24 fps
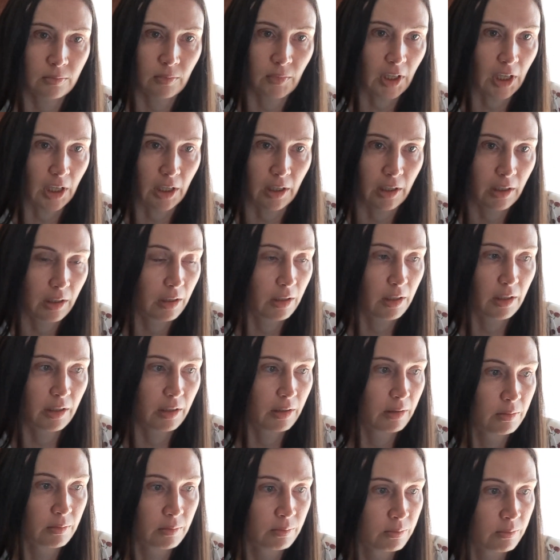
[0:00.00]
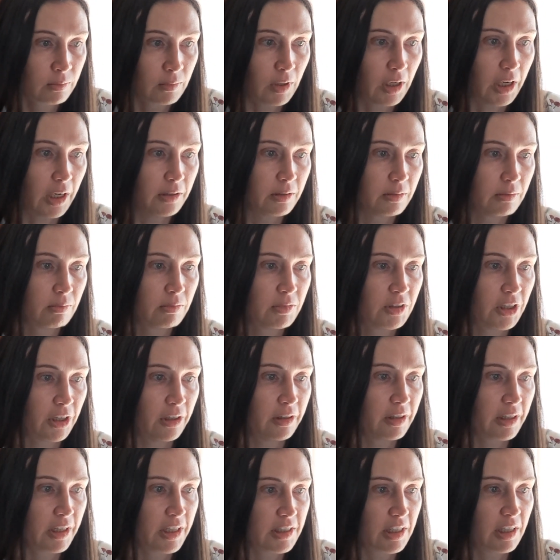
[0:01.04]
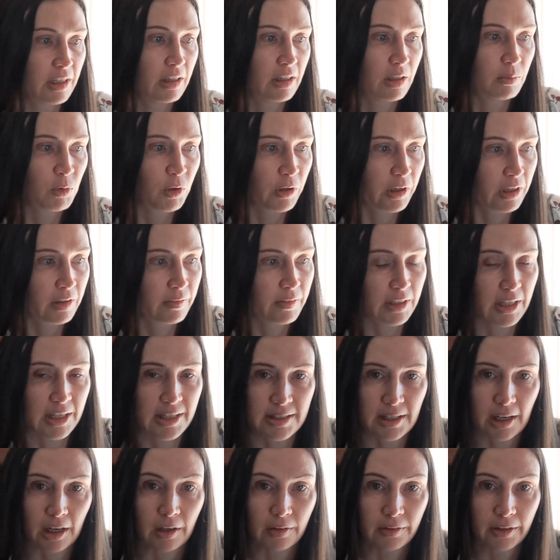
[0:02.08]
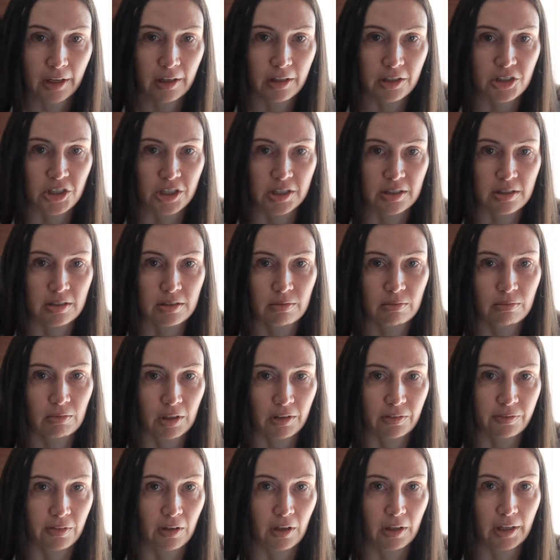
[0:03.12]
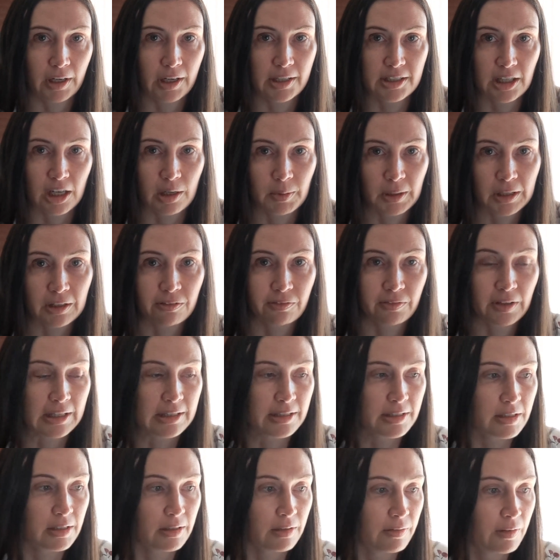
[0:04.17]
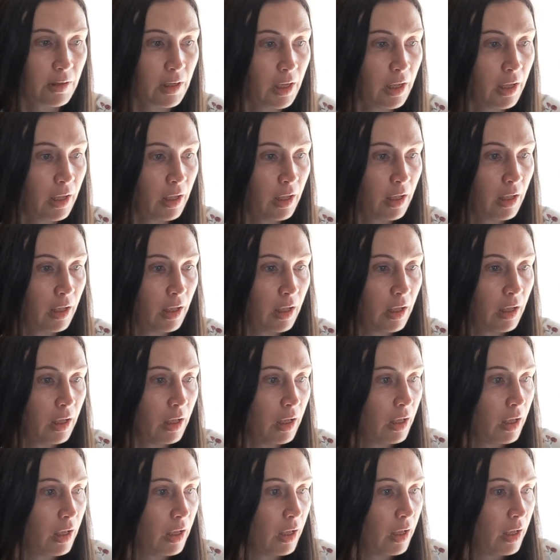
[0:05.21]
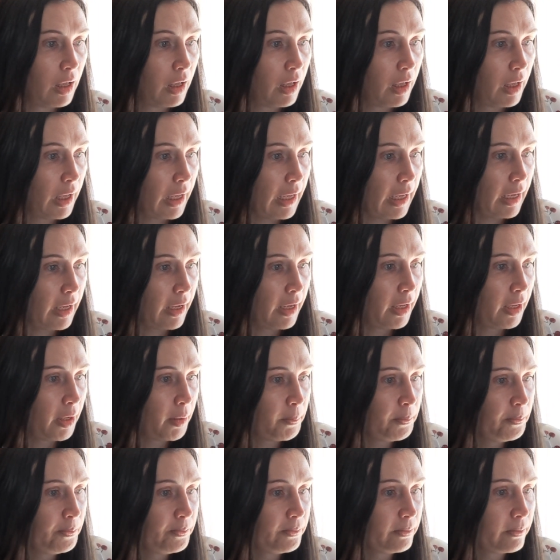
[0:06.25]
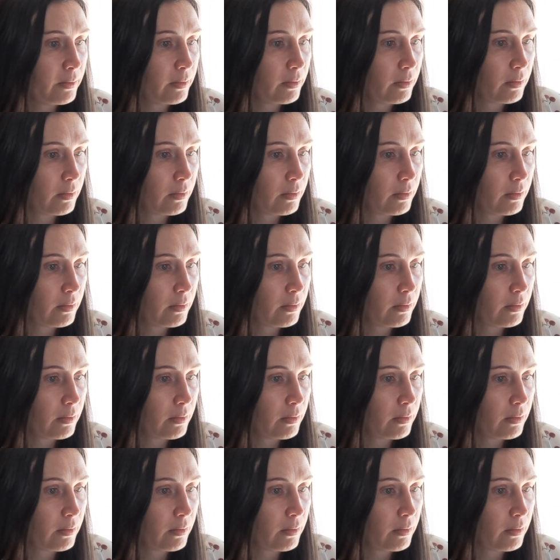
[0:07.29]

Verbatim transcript: yeah, I don't think there's anything more I can really say on that. It's just I find that deeply offensive. Um,